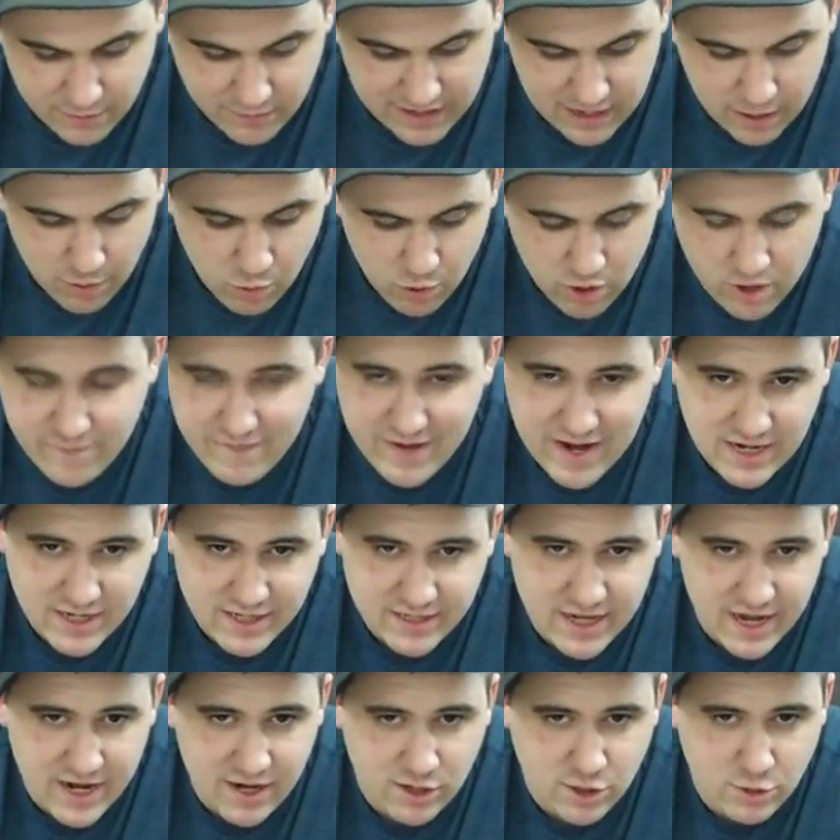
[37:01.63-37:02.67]
then we got Wyrdvane
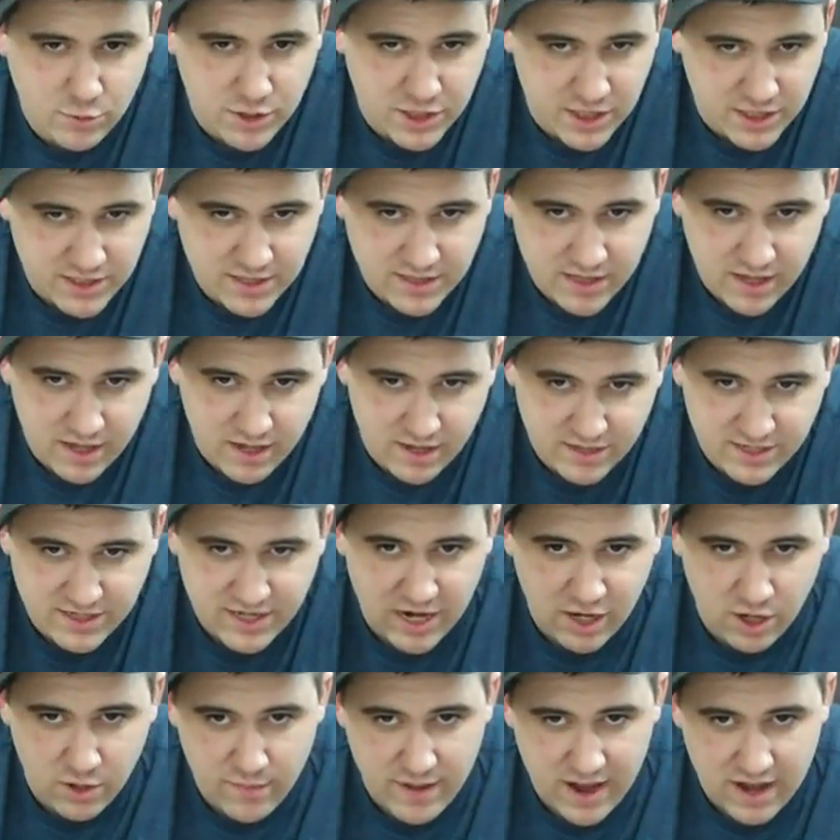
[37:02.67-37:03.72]
Psykers, which is the
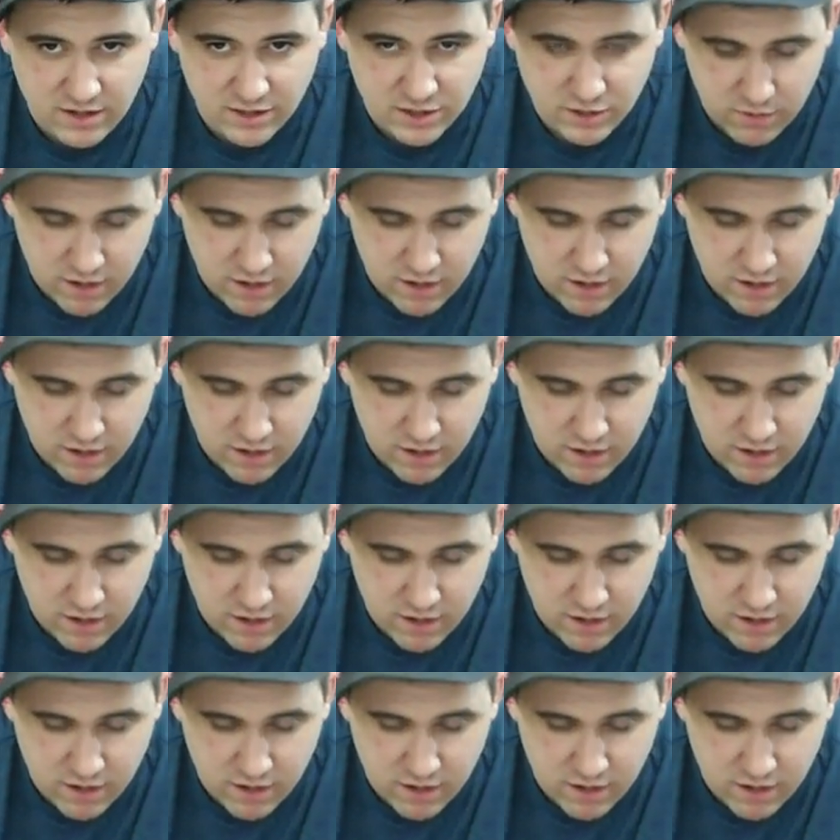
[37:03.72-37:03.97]
Psyker Battle